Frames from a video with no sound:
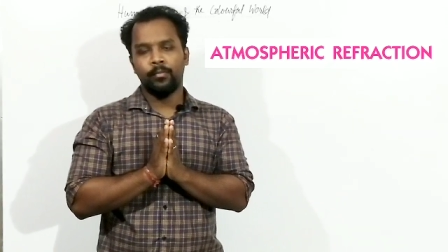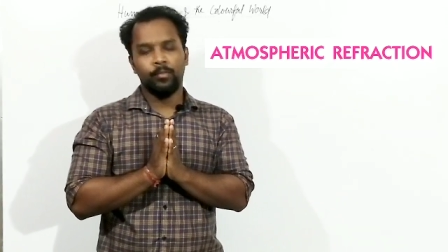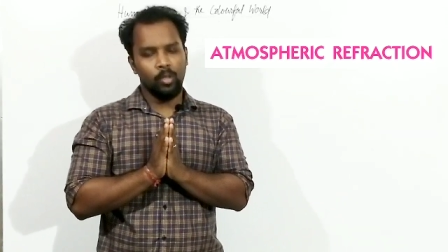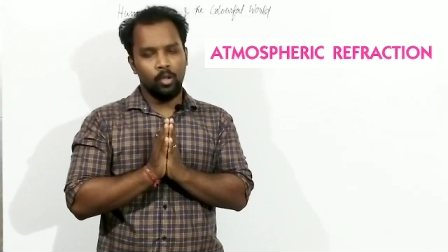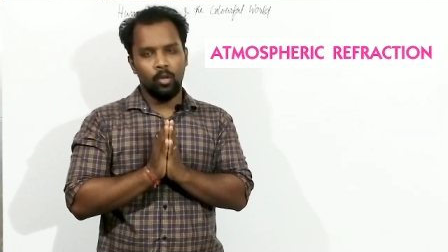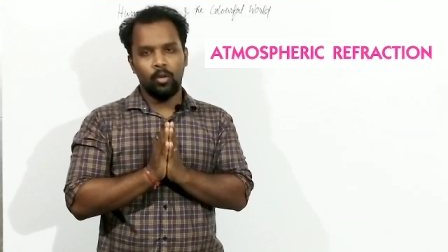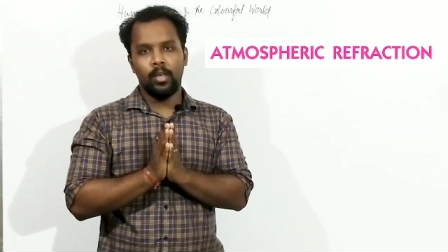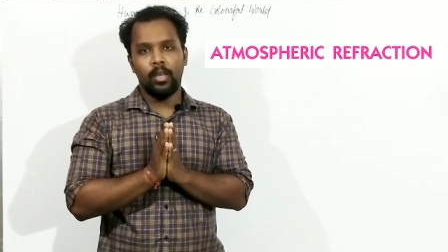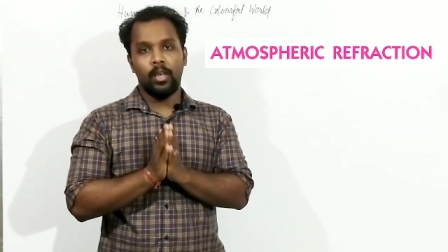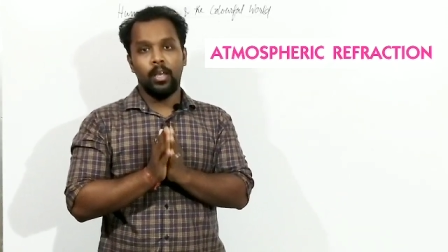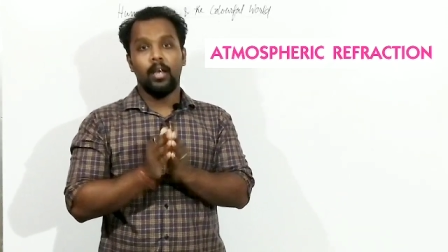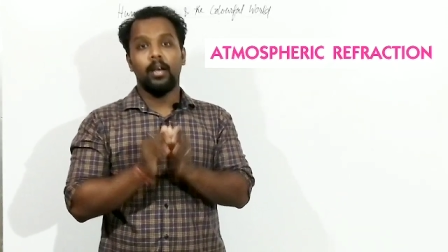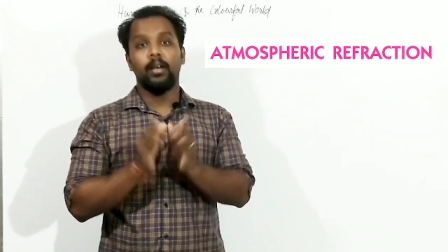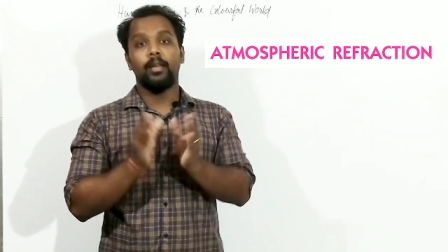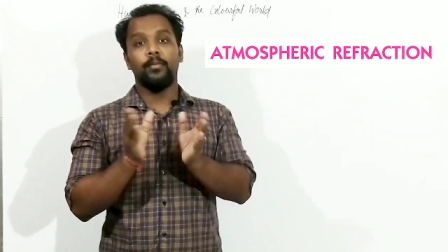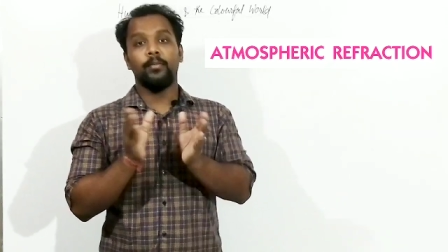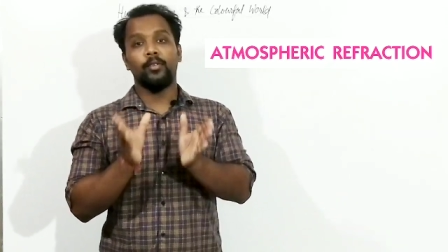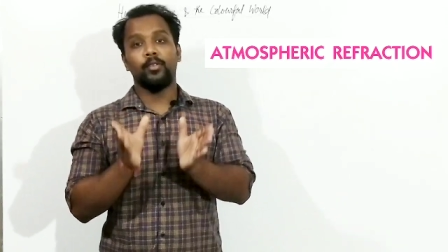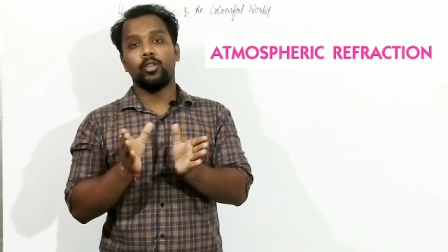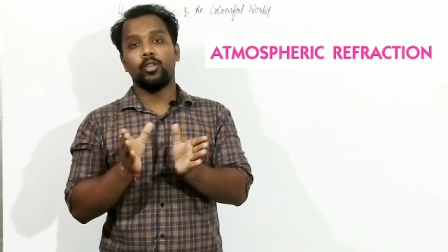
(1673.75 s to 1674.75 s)
Okay,
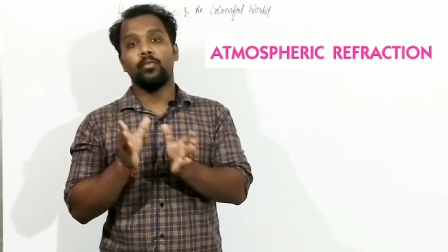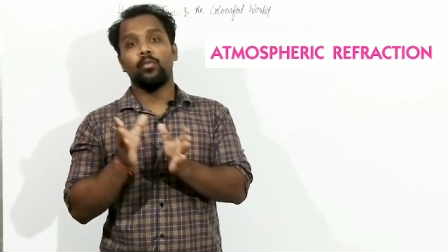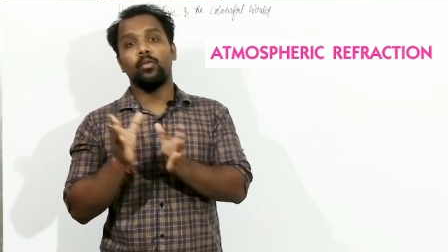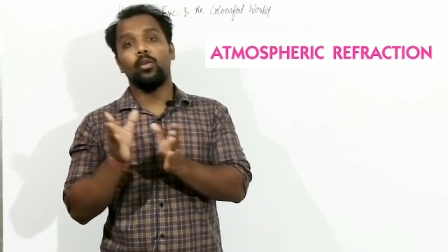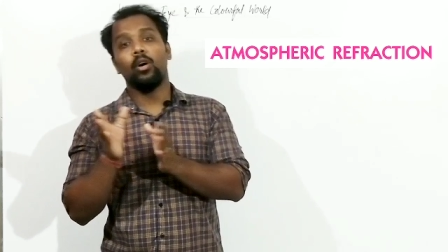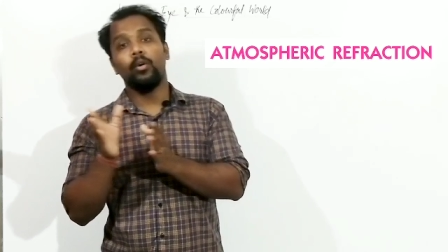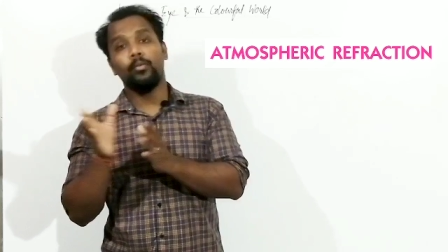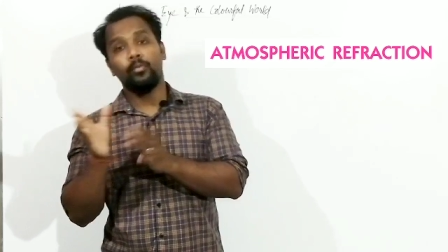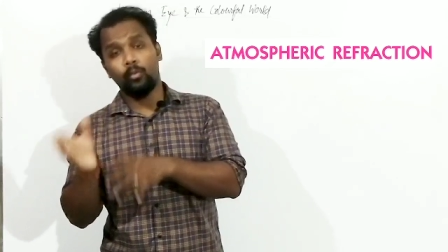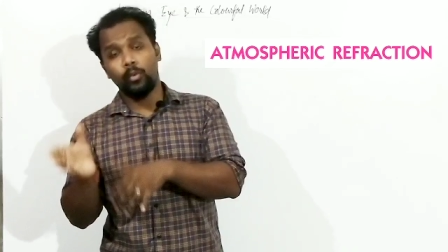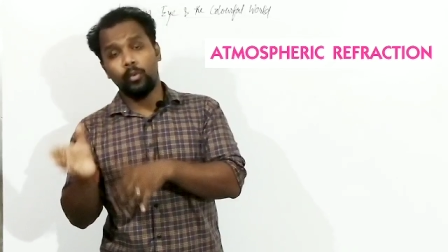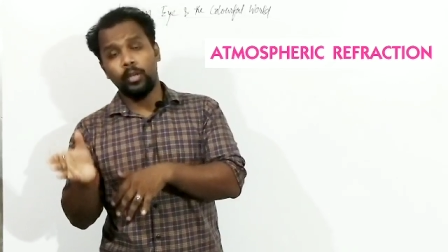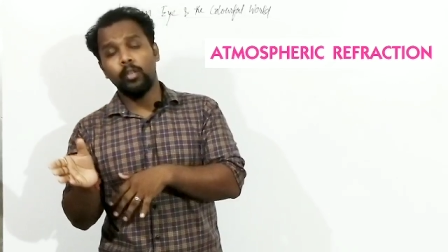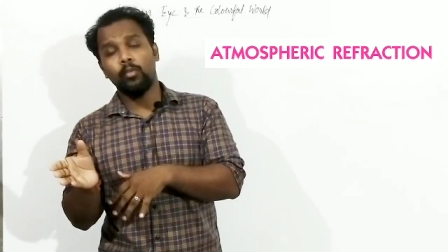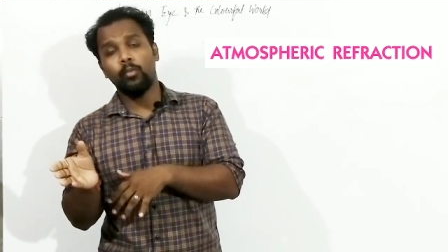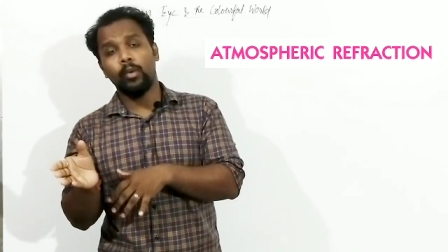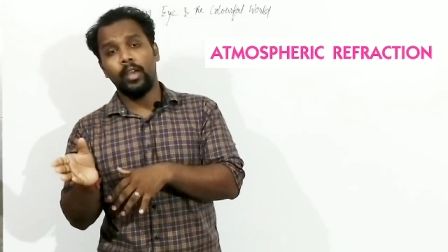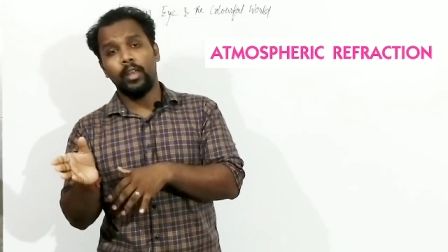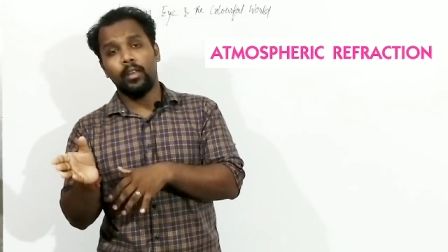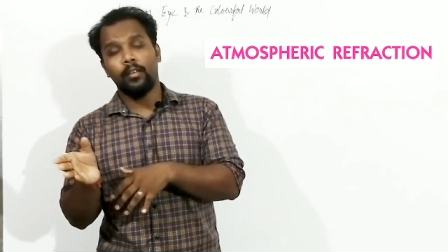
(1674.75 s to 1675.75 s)
refraction of in
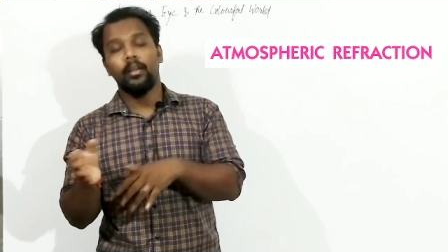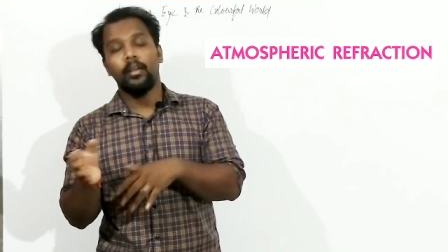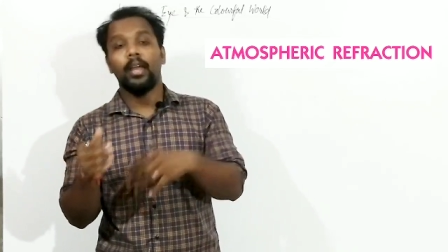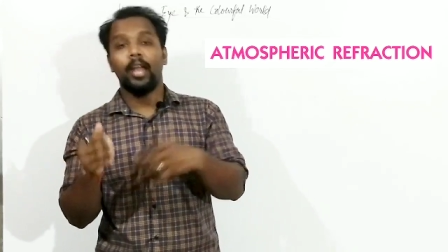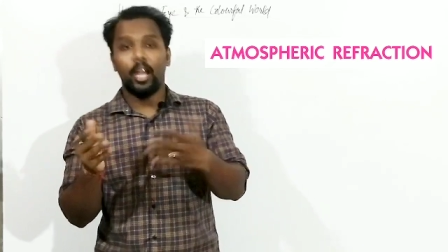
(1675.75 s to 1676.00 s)
where?